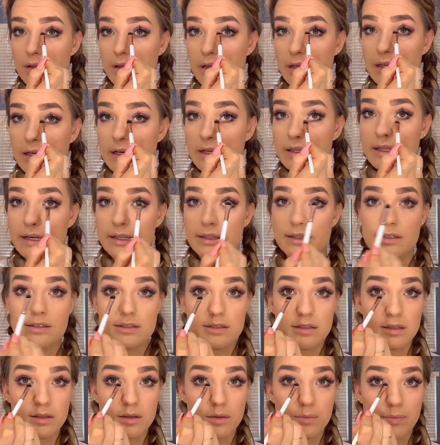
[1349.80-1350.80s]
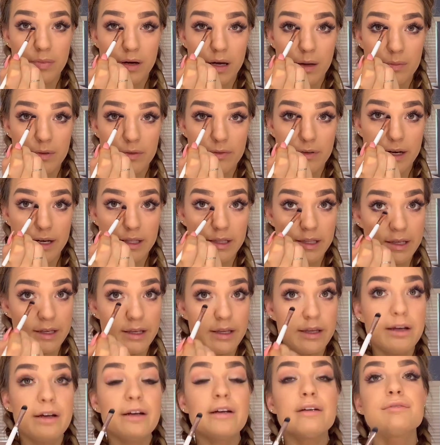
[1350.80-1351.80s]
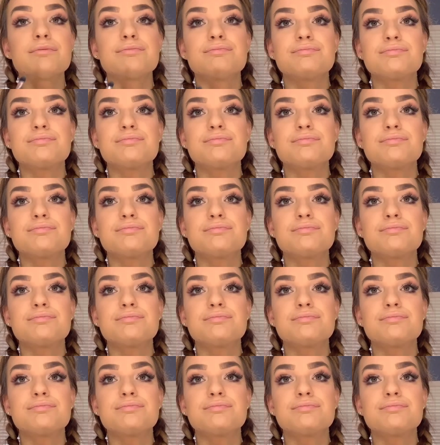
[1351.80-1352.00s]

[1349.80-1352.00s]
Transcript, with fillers: And I like this little pop of highlight here.